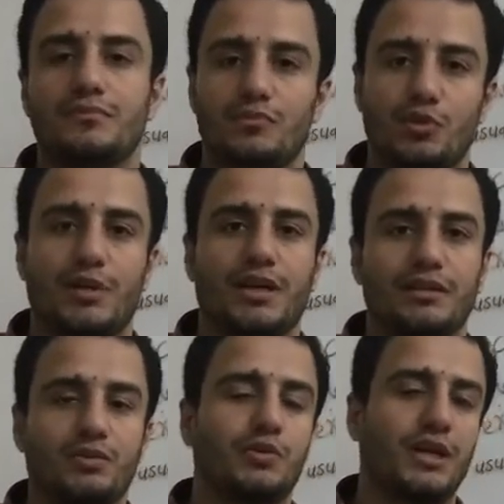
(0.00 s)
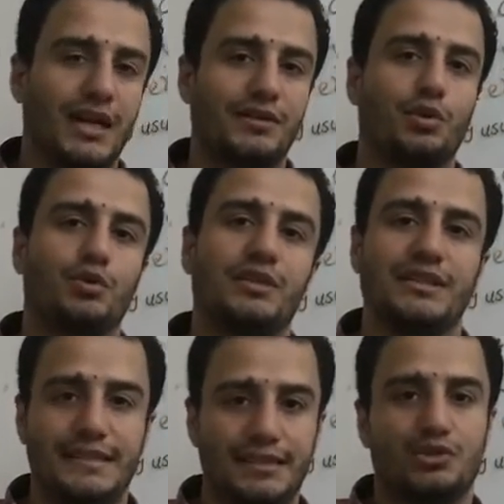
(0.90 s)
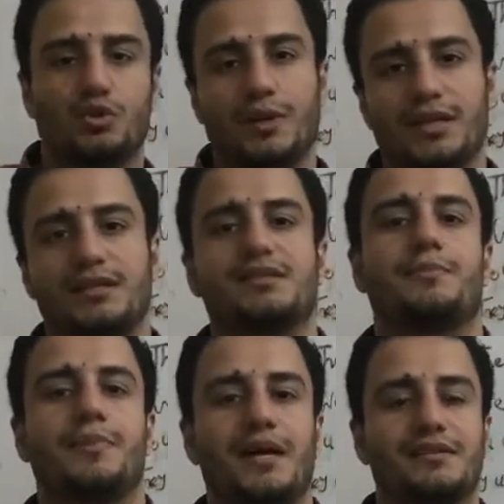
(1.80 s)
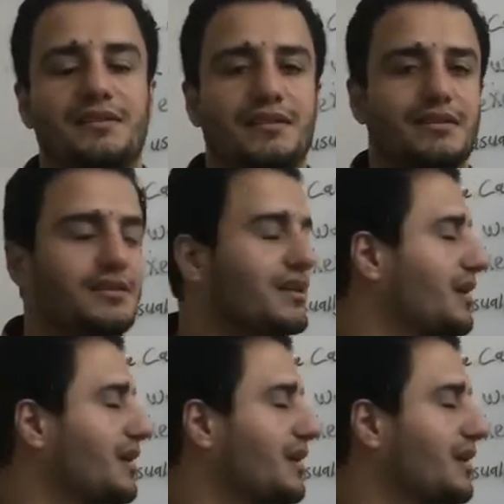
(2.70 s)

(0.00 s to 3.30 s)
To make it, we add only d to make it in the past tense.